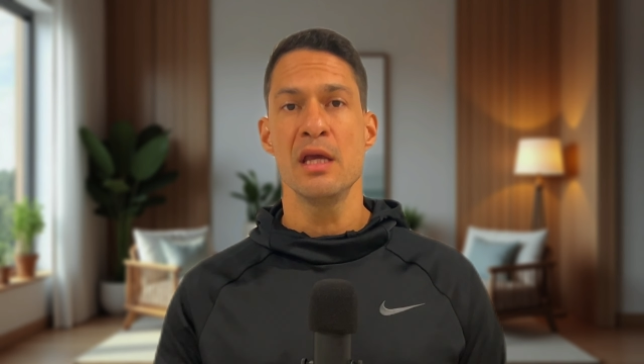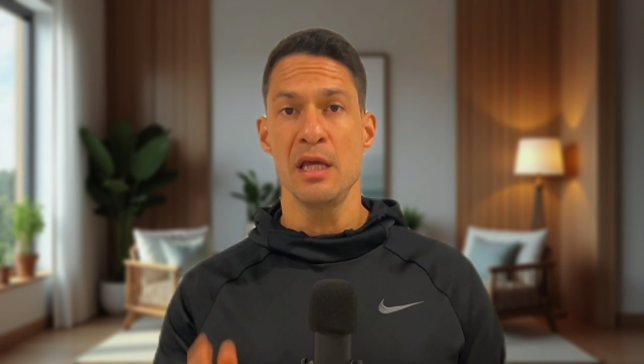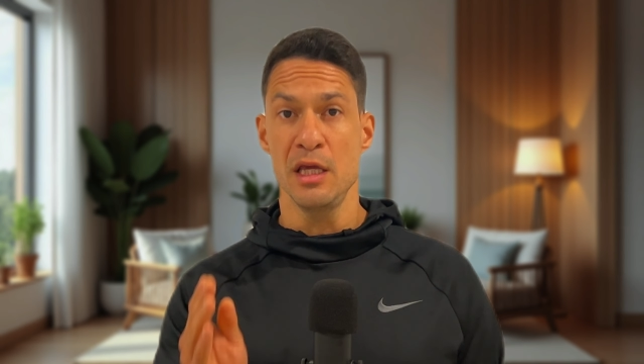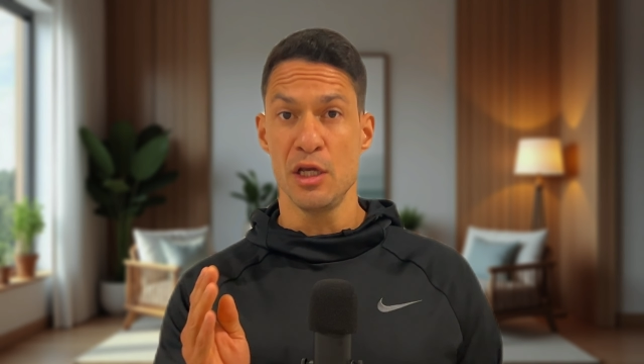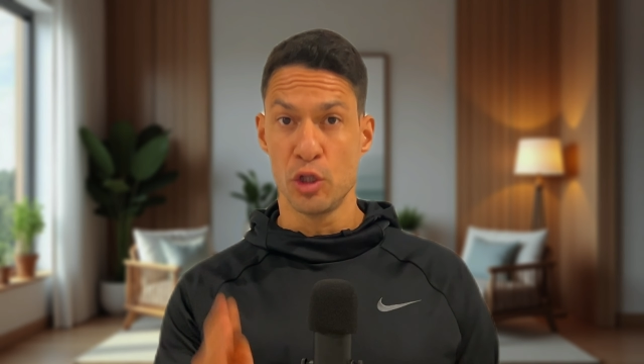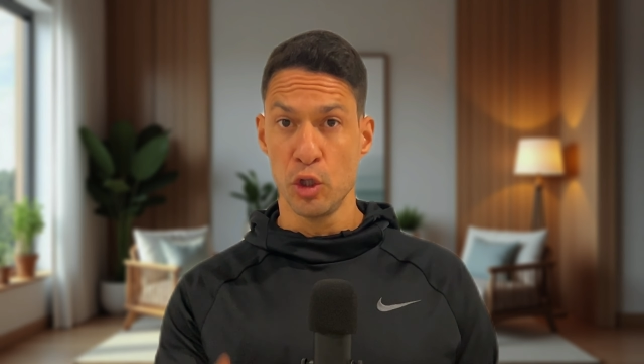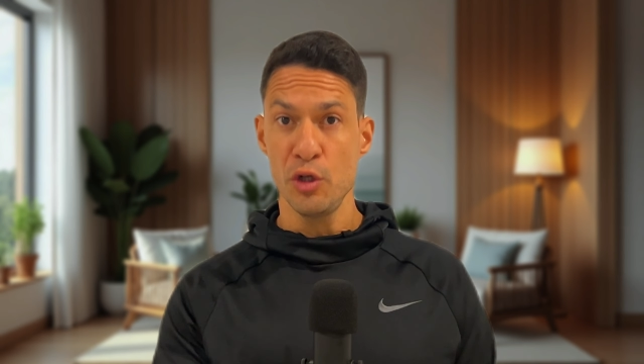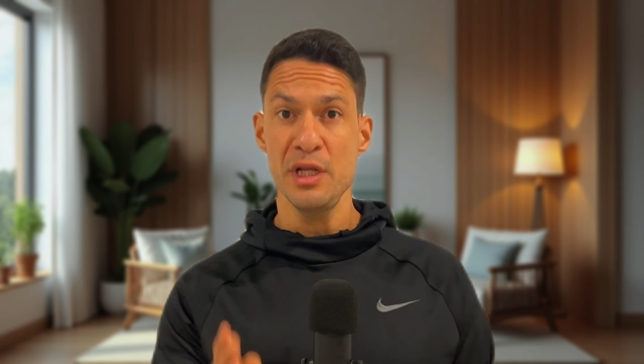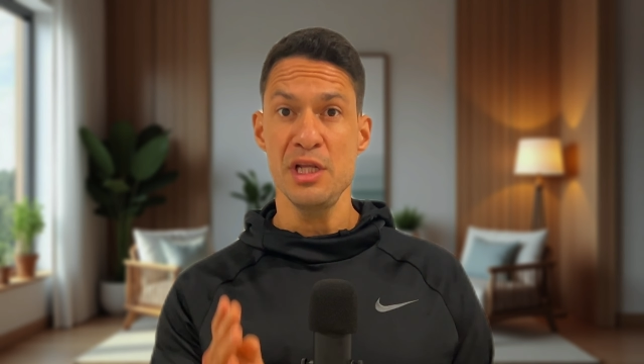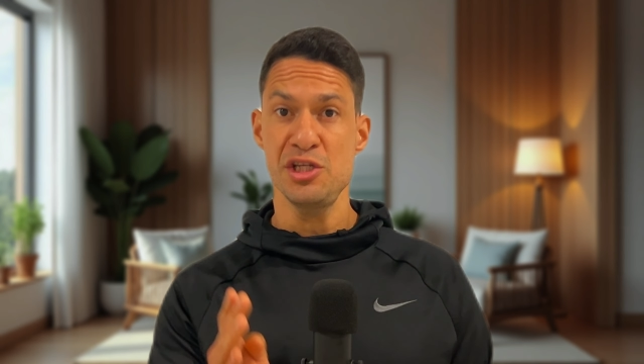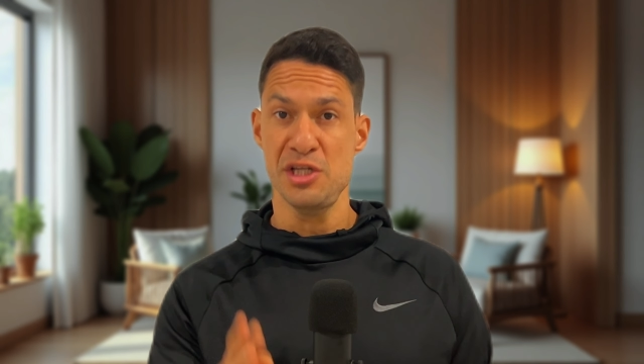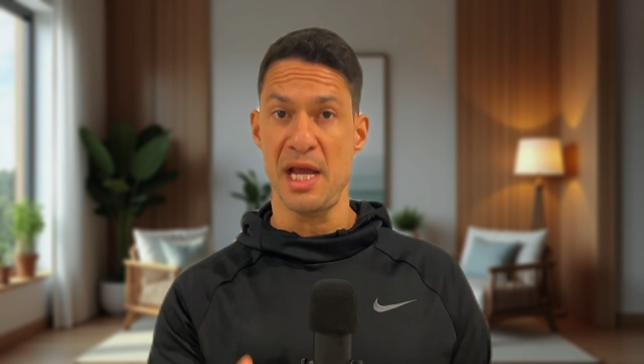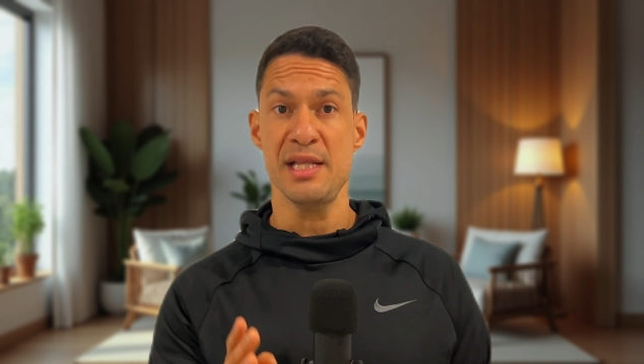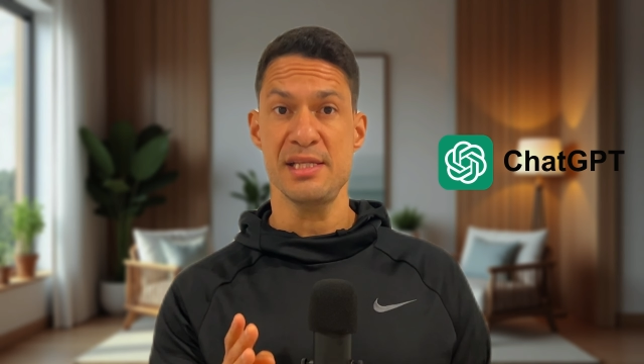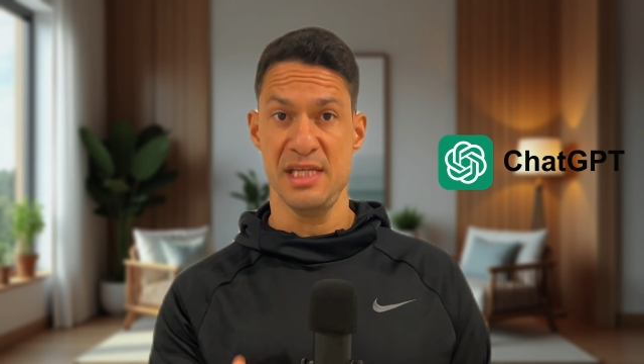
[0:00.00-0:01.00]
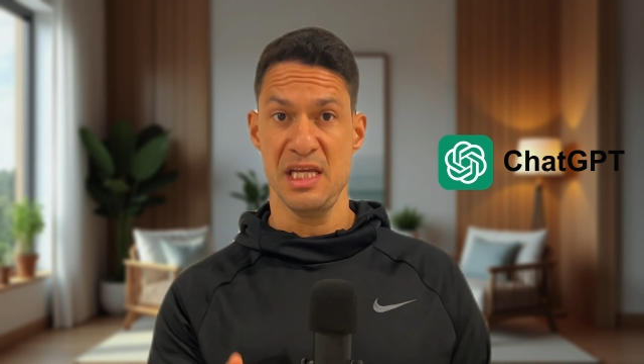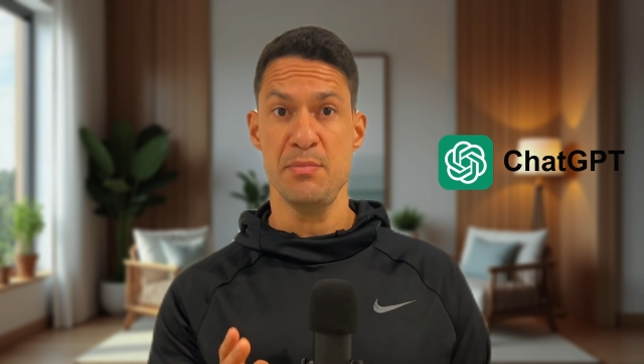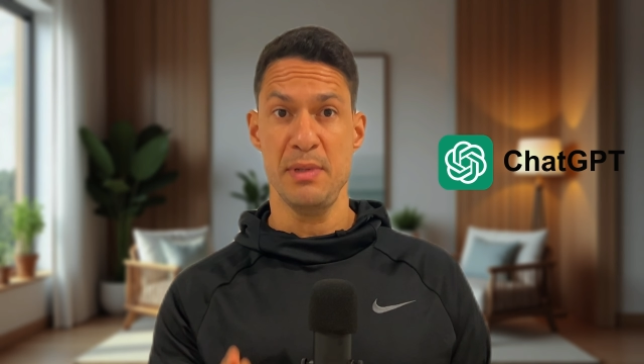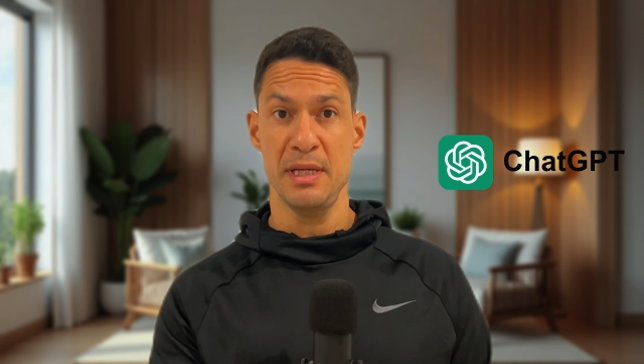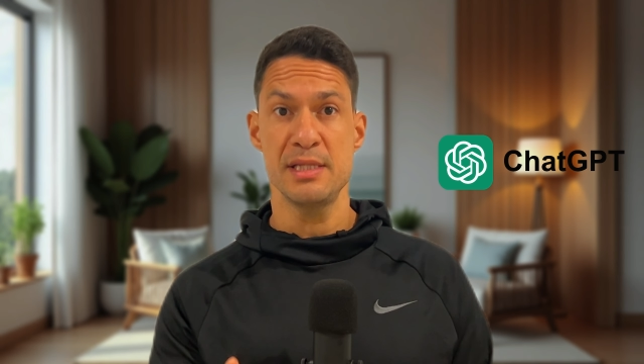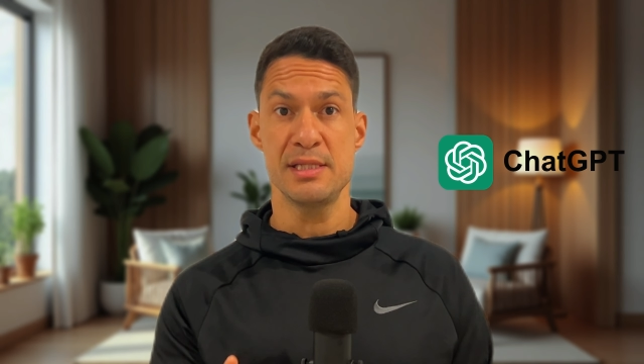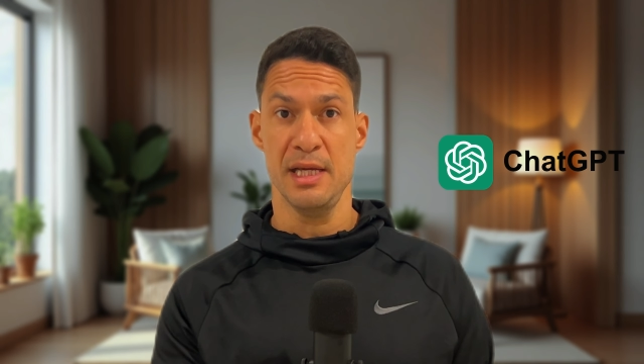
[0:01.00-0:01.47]
including
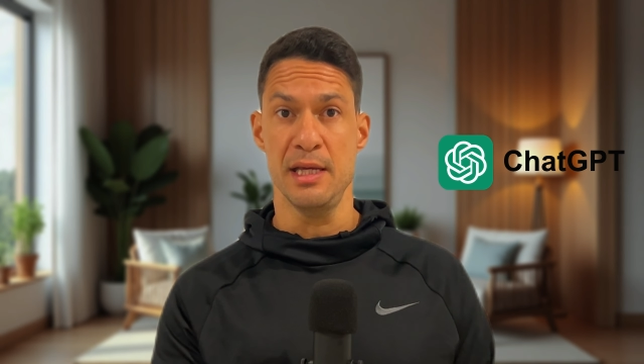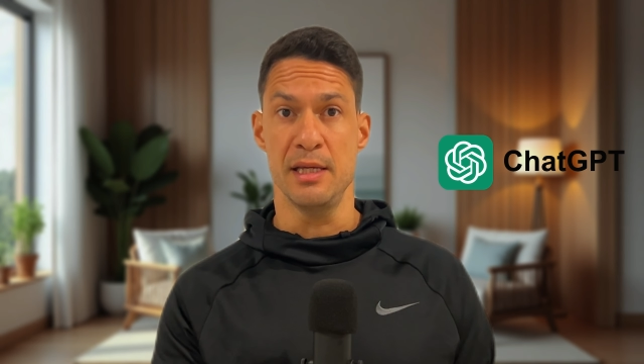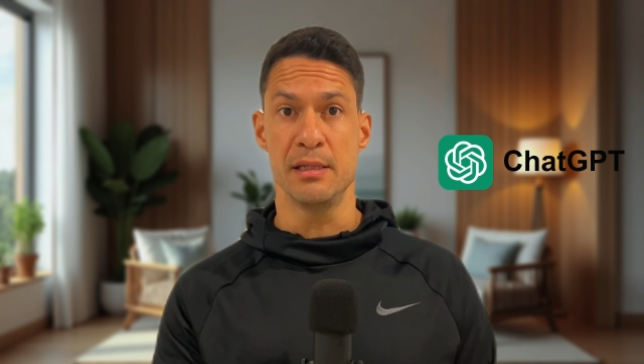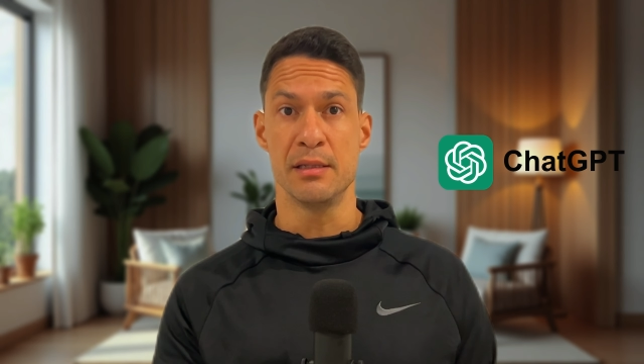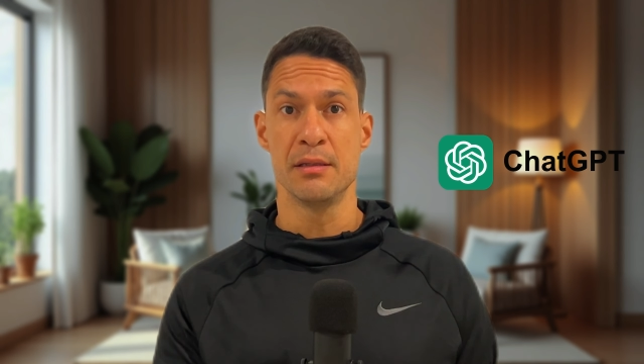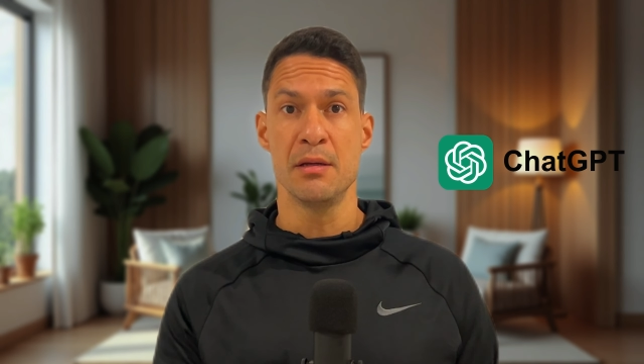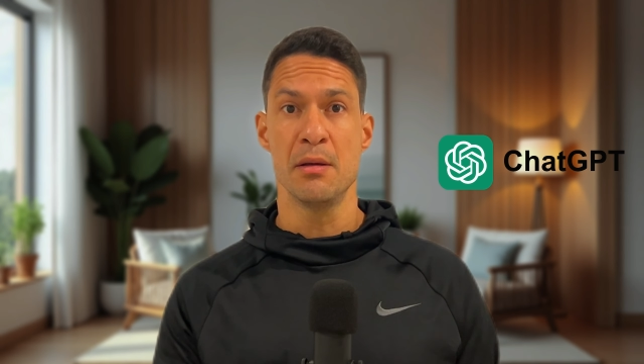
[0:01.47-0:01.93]
ChatGPT.